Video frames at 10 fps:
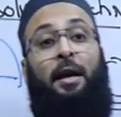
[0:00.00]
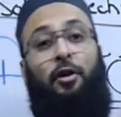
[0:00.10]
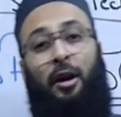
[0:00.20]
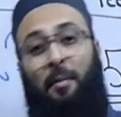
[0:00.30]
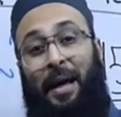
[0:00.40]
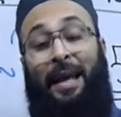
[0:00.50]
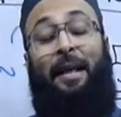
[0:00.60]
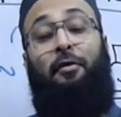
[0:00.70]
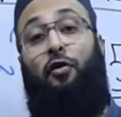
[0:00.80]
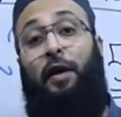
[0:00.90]
The
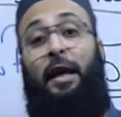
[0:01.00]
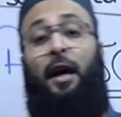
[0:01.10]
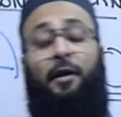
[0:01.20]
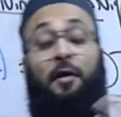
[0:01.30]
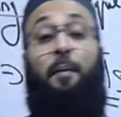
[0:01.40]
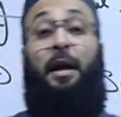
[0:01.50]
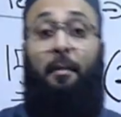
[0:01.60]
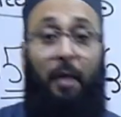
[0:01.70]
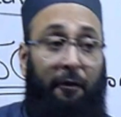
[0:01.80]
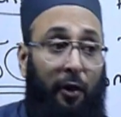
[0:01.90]
remaining 3 are the
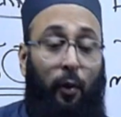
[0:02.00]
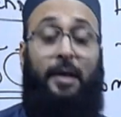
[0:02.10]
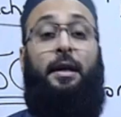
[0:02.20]
medium level ones